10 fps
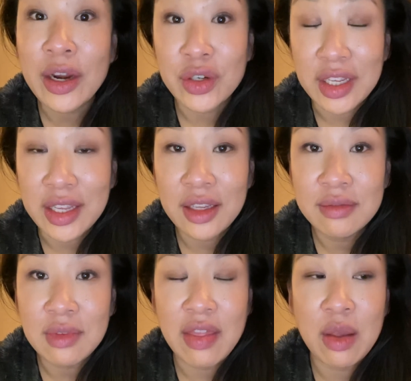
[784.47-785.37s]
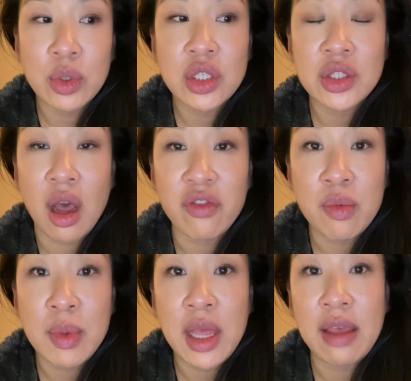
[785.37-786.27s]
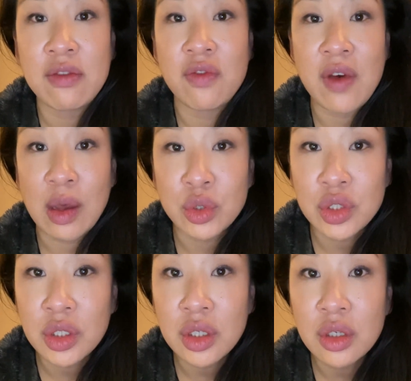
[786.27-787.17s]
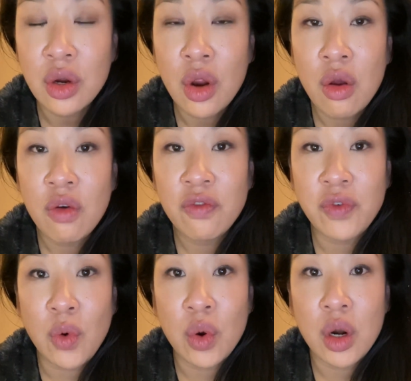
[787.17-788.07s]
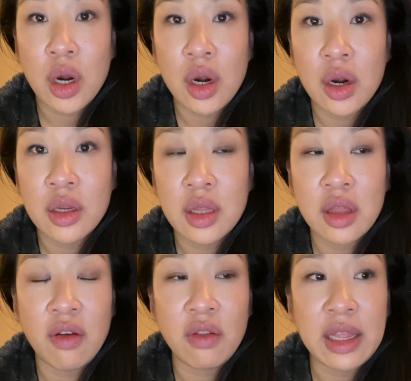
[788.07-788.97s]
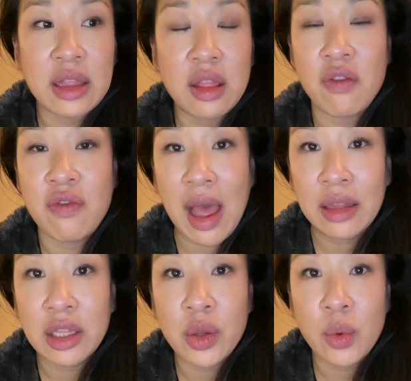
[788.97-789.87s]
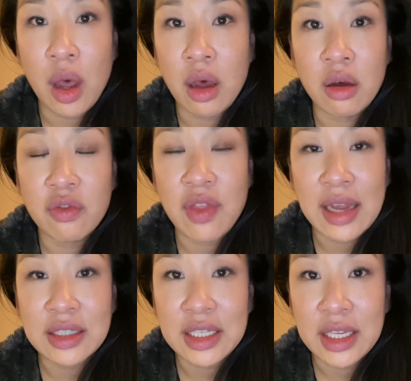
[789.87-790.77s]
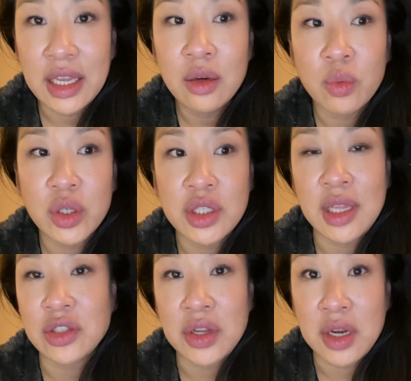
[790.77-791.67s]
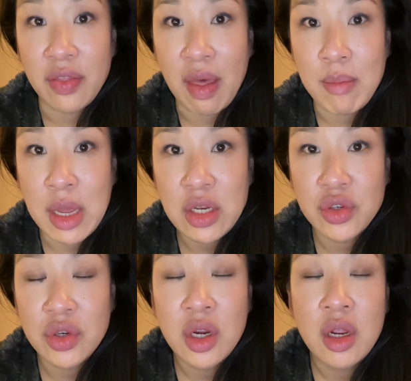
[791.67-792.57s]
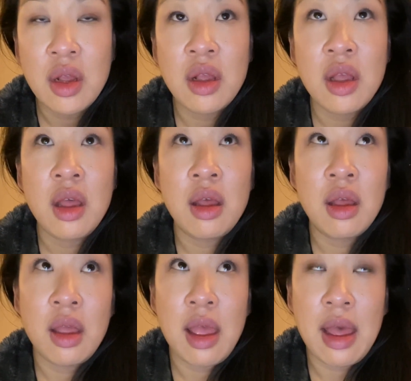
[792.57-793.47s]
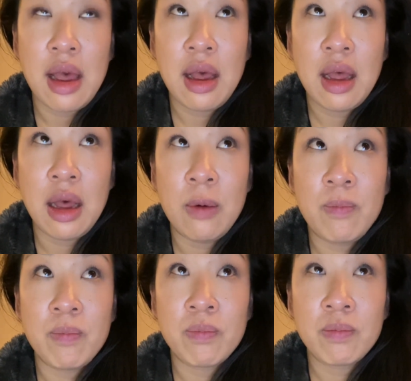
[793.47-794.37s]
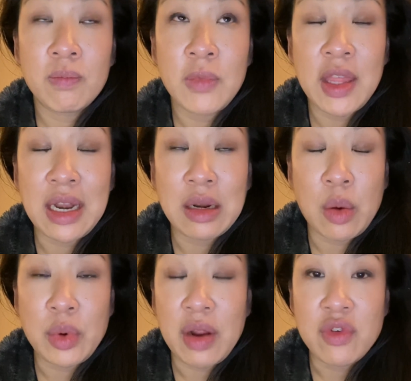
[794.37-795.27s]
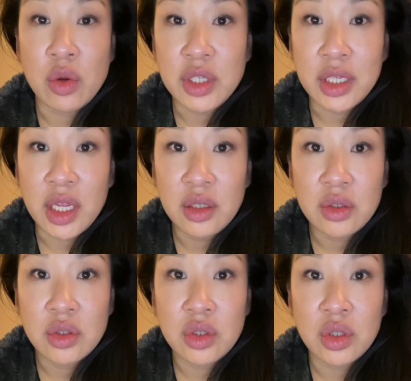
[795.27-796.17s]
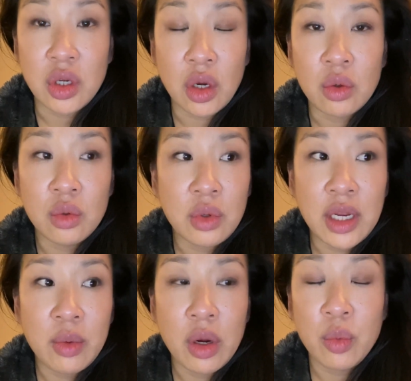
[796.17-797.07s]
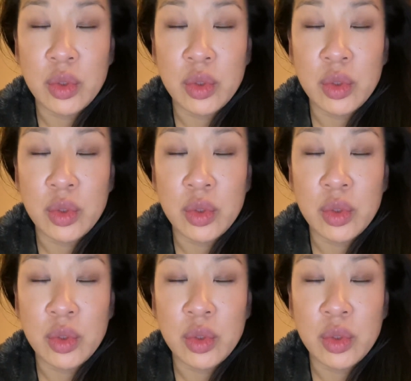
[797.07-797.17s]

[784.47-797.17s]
ticket, and they would just offer me a voucher for the value of that ticket, which is actually not that much. And then I would have no ticket to go anywhere,